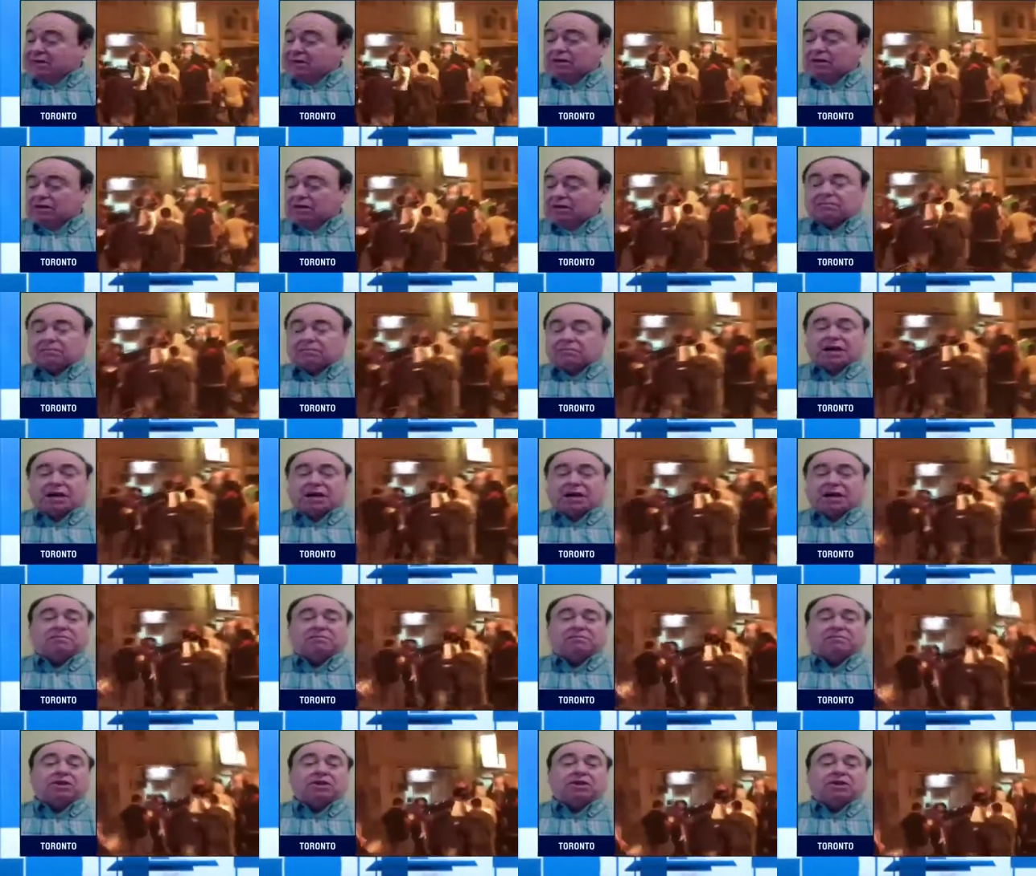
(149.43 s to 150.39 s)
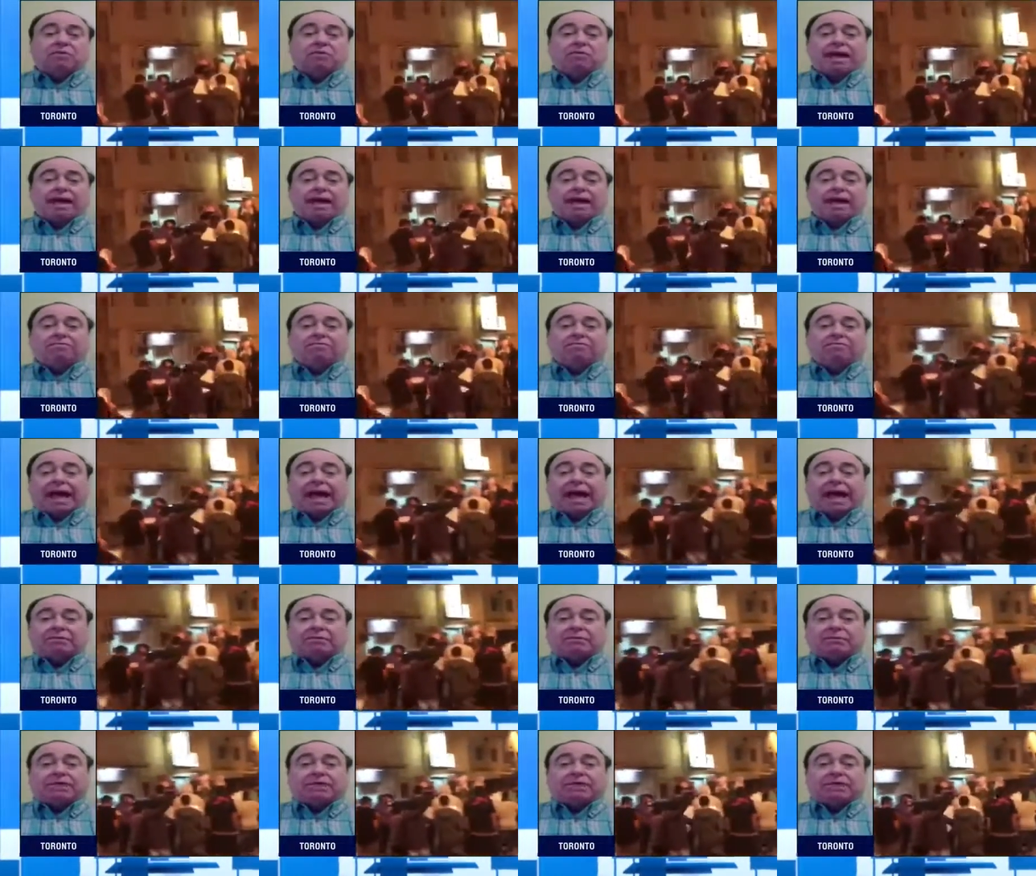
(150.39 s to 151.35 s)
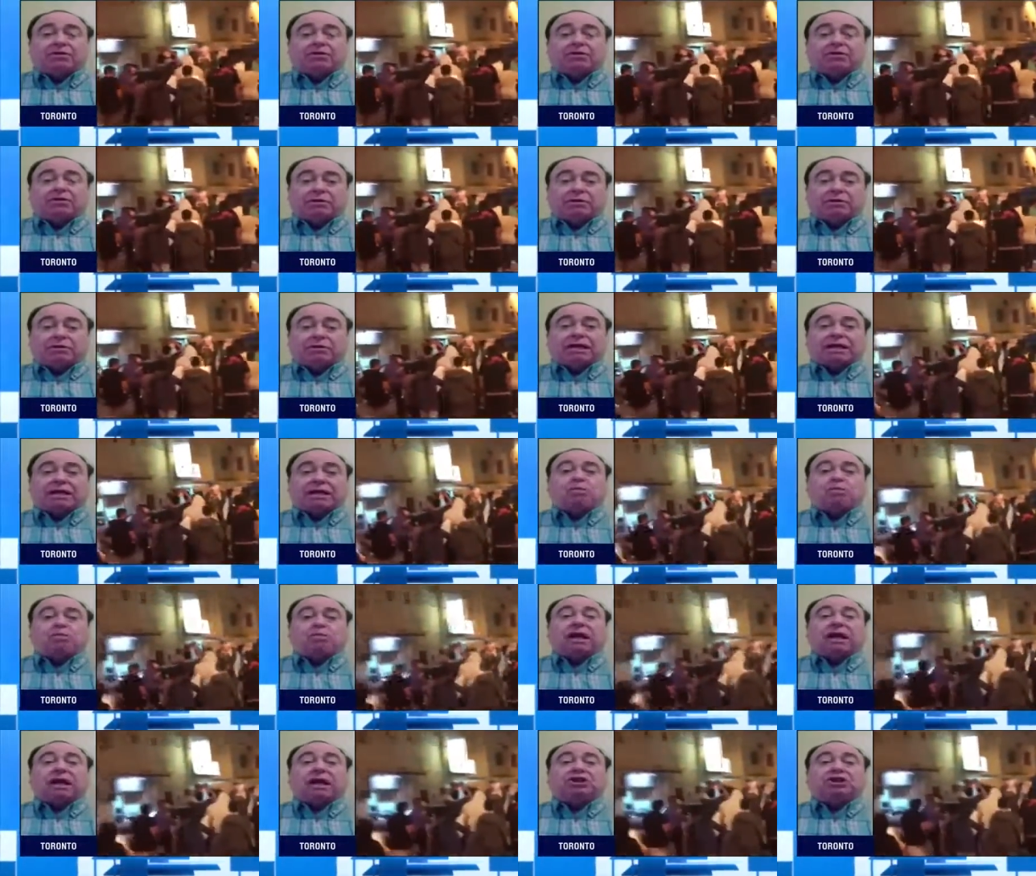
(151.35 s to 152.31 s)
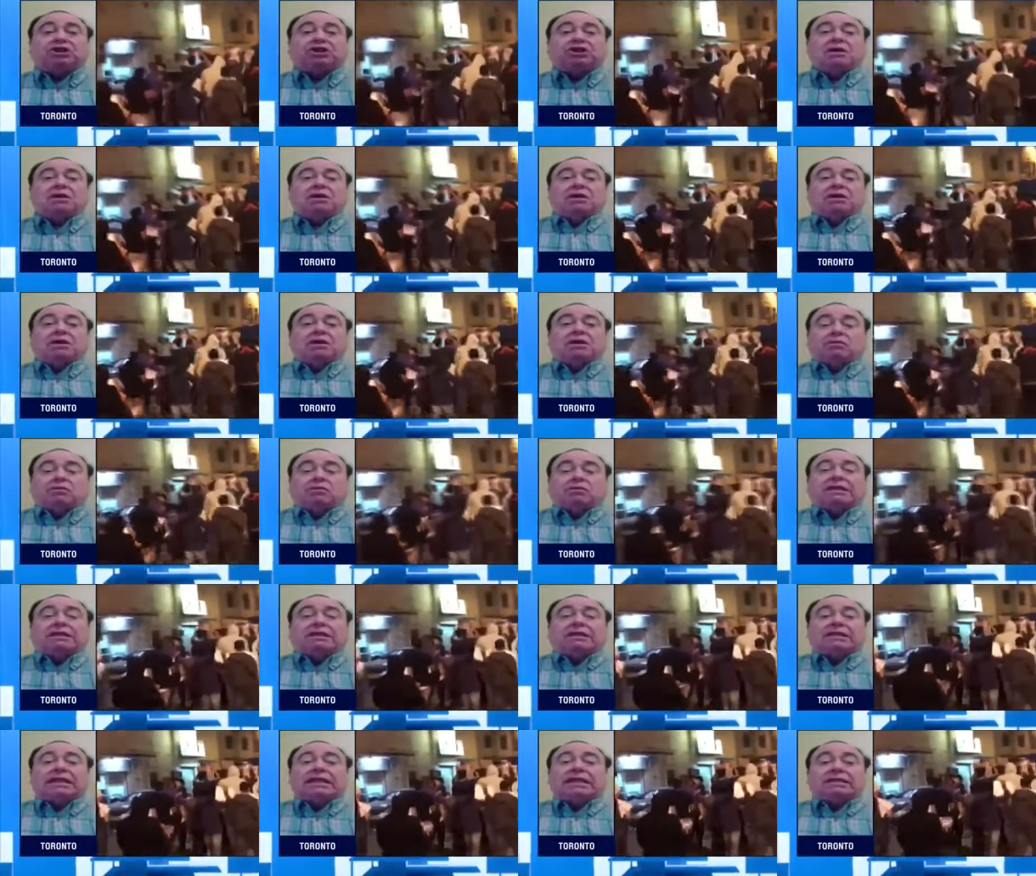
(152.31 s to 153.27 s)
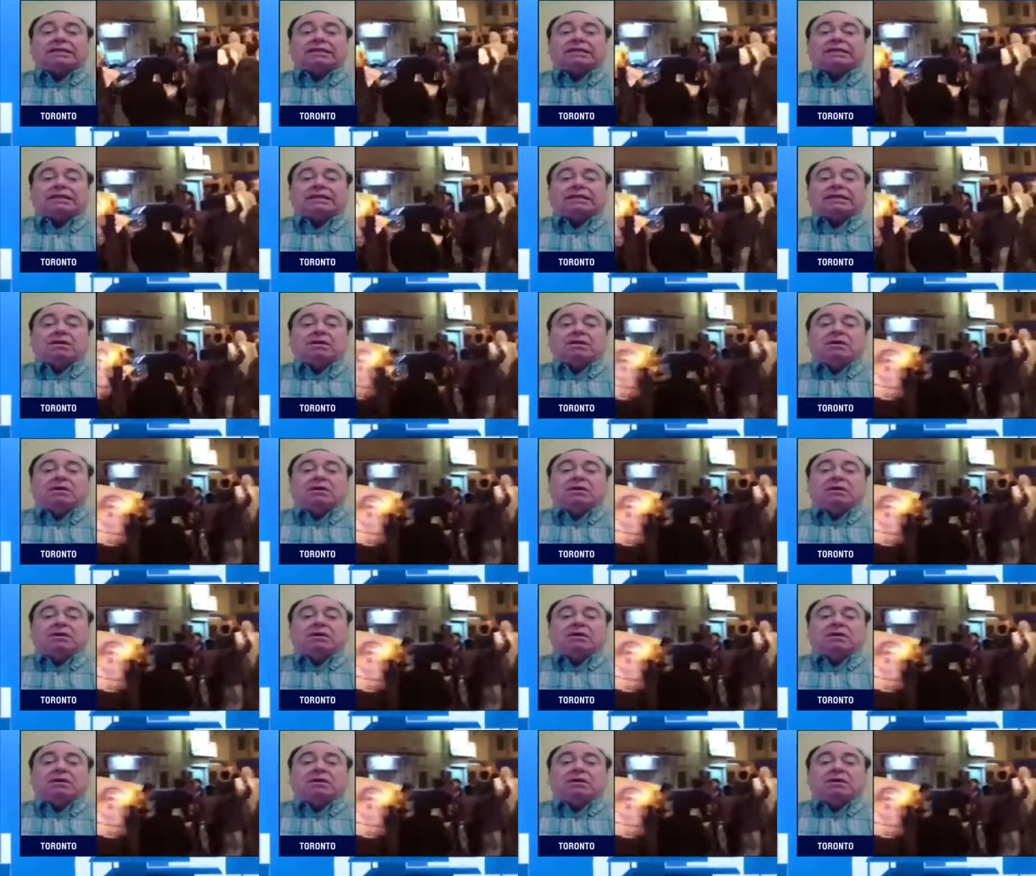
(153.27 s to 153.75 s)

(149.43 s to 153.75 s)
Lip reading: UN, Amnesty, Human Rights Watch criticizing them.